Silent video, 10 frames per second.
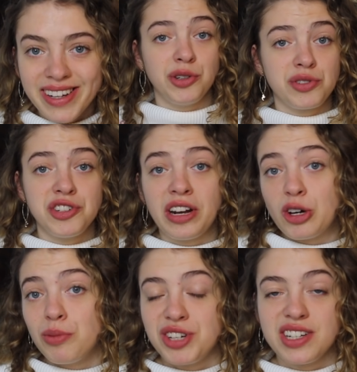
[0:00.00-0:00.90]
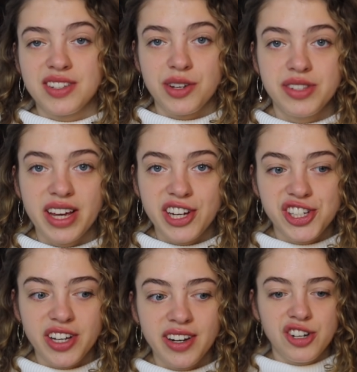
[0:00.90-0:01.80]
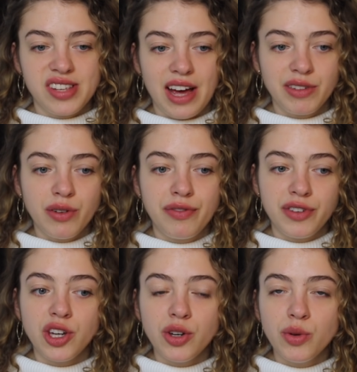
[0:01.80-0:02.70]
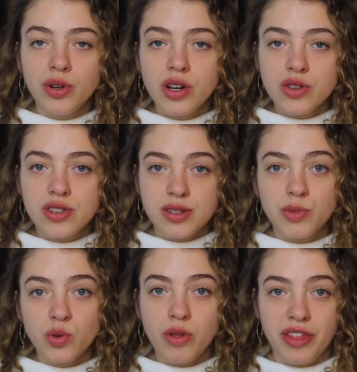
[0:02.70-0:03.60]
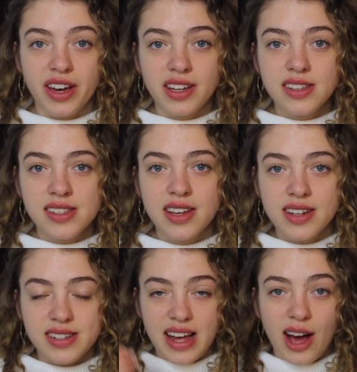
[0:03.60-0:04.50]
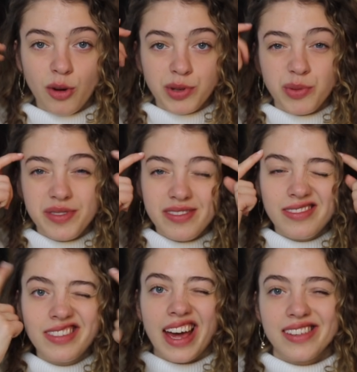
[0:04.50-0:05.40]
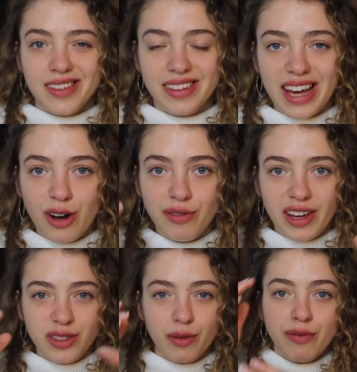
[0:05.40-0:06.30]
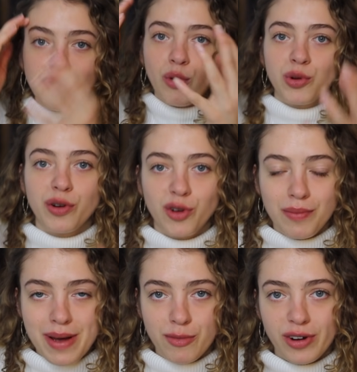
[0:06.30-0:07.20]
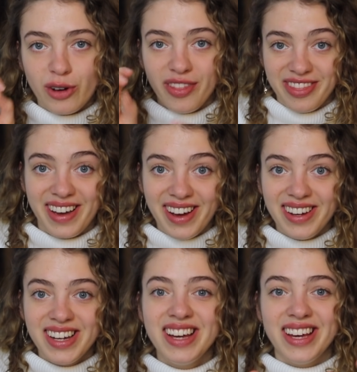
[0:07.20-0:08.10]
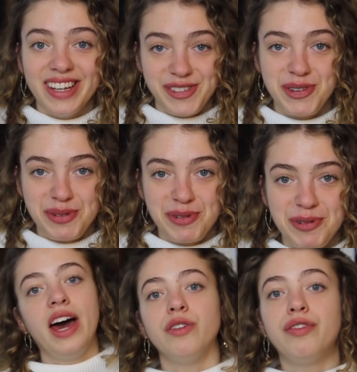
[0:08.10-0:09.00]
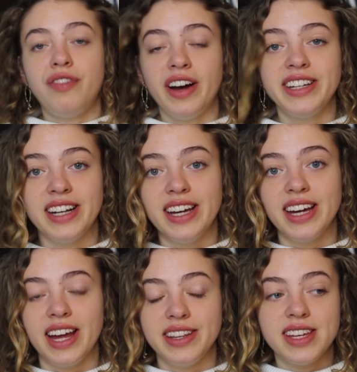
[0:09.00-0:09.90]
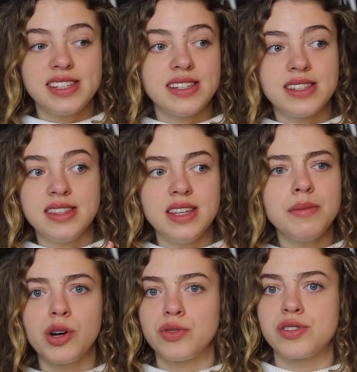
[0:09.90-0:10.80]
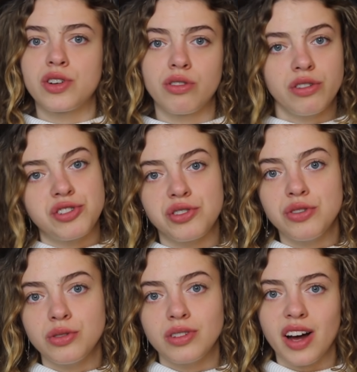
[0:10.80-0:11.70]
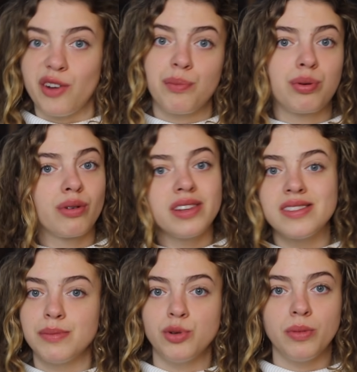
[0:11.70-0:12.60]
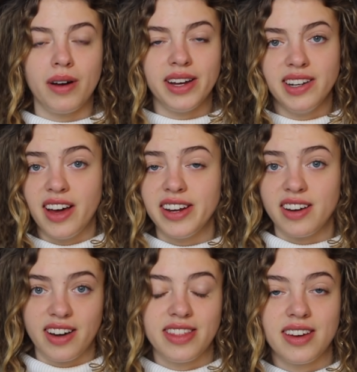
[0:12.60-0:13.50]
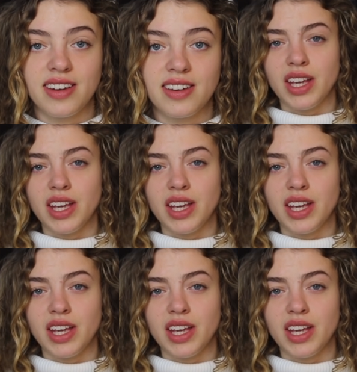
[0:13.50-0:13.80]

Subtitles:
You can also do like object association and just having a few small things to help you get something out of like the folder of your memory on that is useful. And finally, and this is the most crucial kind of principle behind learning, I think.